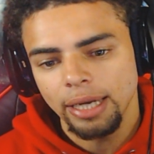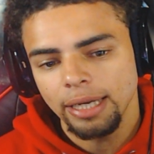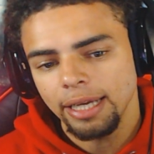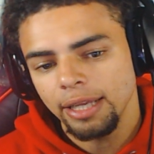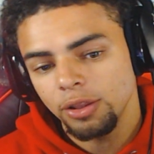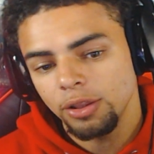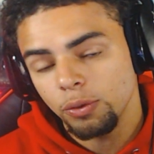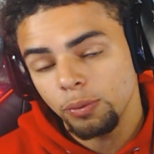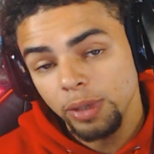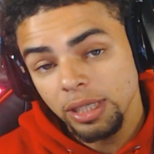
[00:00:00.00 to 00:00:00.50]
And
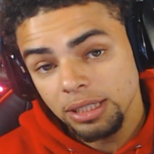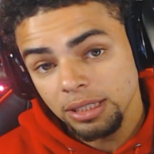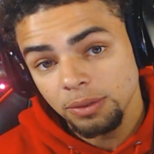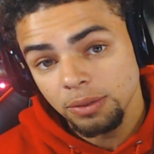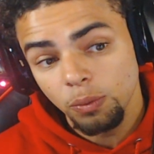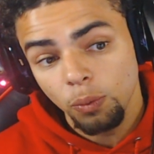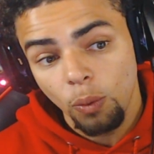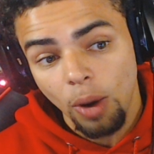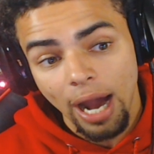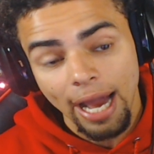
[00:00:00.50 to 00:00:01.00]
the reason
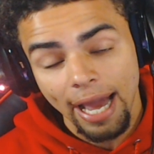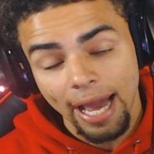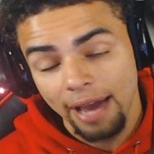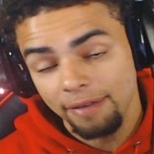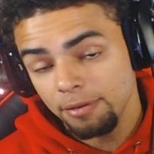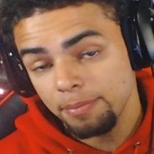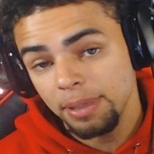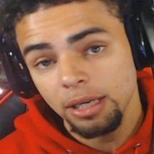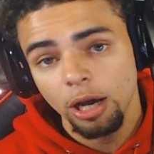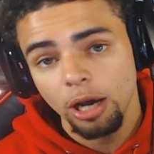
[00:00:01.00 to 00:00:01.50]
why I haven't
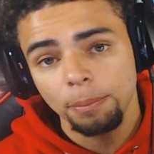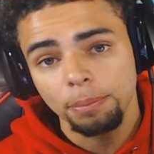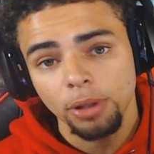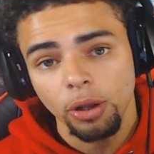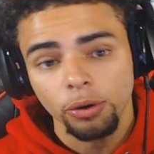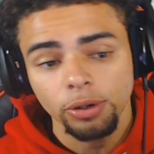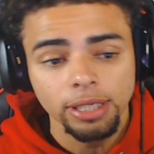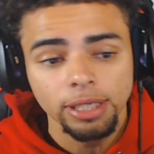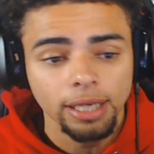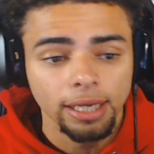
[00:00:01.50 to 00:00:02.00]
been
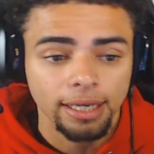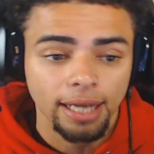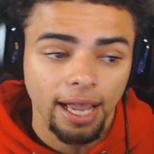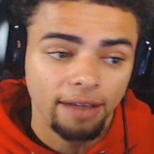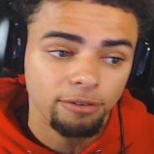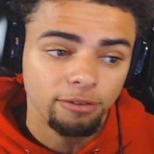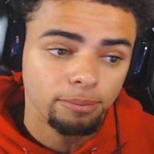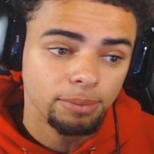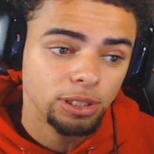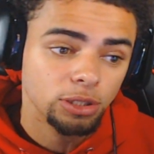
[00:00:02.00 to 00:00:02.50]
uploading and I
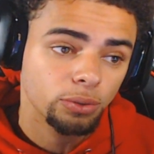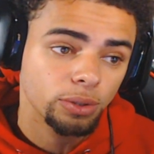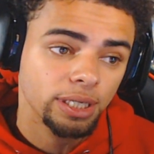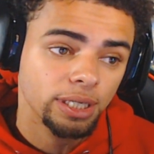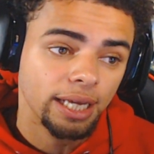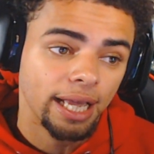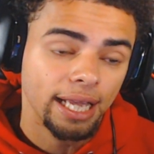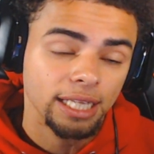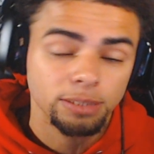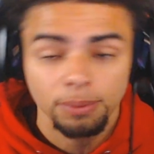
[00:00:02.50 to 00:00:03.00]
haven't been doing
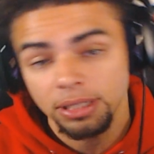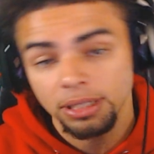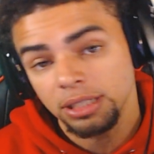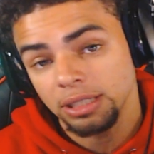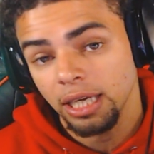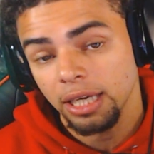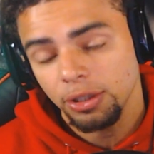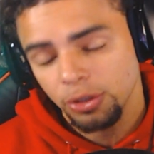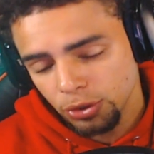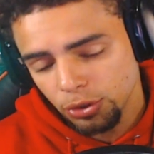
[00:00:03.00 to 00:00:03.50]
as much as I
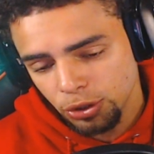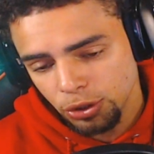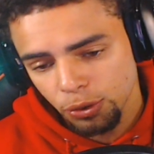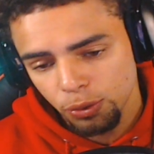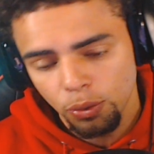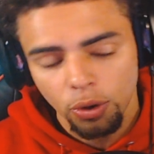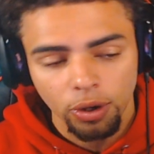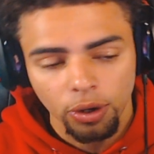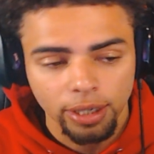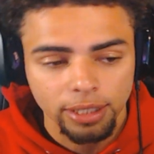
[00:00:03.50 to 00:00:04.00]
used to
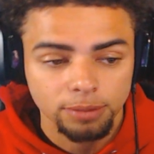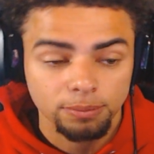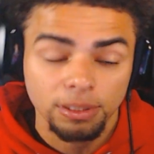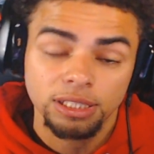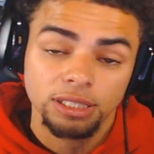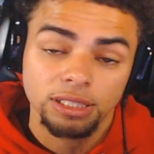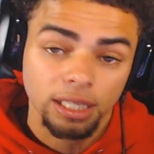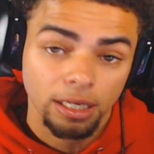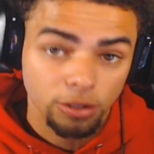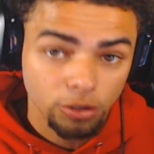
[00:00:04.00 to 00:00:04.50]
or as much as
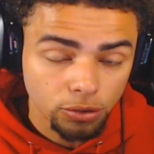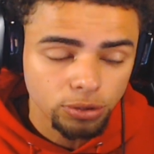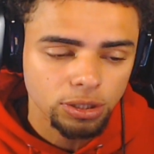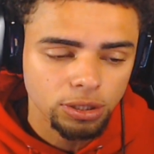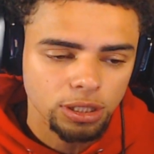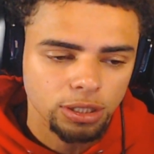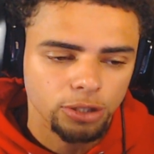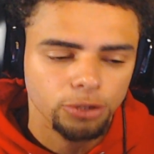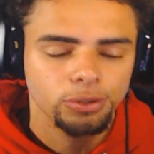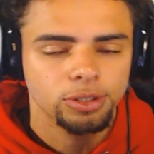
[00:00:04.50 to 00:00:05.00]
I usually
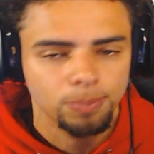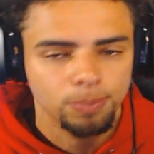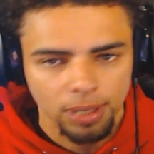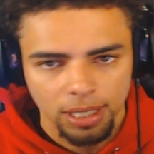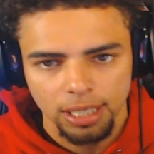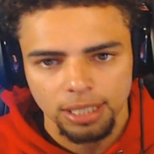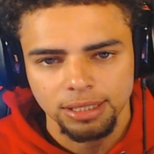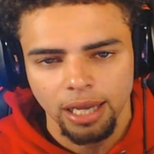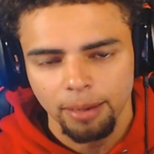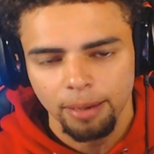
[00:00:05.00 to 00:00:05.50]
do is
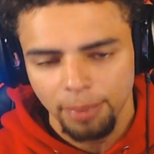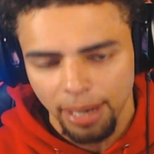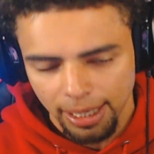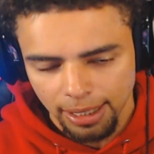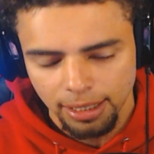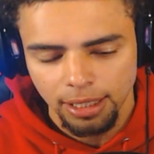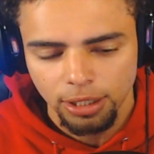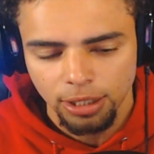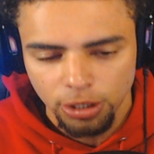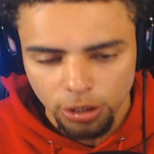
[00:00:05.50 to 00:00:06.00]
because I'm
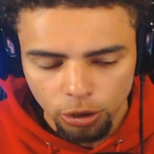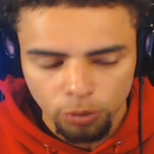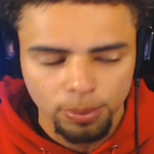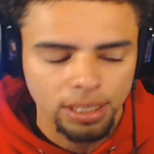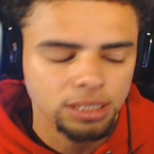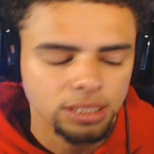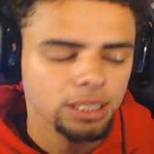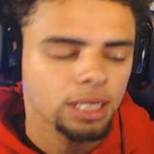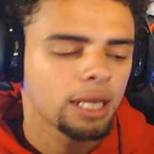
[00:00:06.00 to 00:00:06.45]
editing Cubics.